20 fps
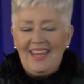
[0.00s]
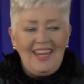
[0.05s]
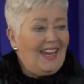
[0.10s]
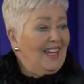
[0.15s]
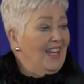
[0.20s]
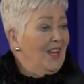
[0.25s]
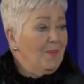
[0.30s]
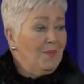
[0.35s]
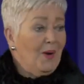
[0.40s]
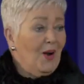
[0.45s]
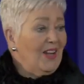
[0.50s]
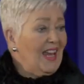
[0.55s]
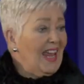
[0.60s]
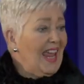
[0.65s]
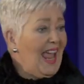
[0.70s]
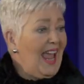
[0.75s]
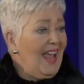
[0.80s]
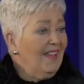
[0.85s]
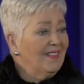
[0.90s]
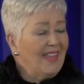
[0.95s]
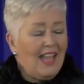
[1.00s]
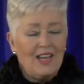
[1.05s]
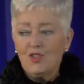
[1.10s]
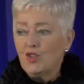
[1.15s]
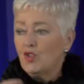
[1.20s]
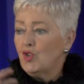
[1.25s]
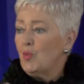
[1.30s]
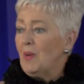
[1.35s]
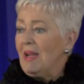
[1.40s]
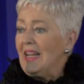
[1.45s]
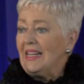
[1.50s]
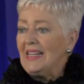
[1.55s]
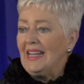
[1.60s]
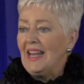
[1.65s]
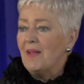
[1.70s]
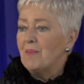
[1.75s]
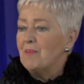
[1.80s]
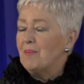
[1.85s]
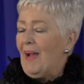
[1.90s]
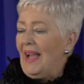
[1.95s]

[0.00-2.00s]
Anybody had that twinkling